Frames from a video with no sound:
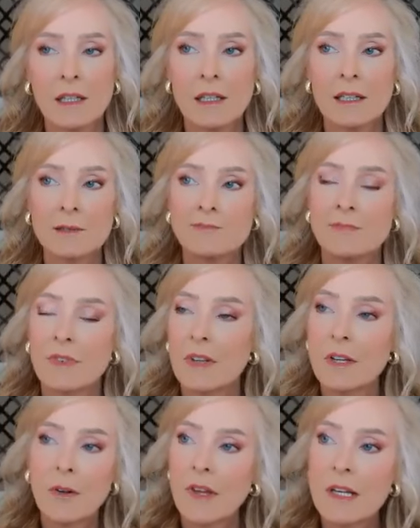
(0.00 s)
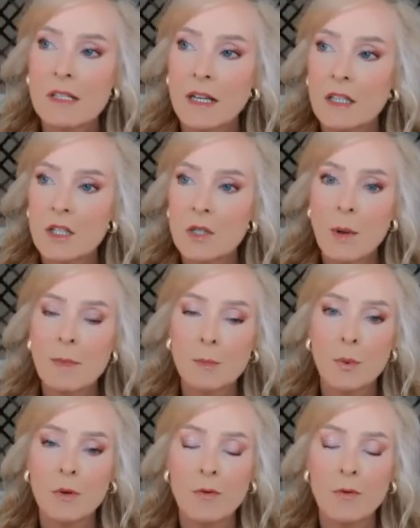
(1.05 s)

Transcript: Um, little things like the swimming pool,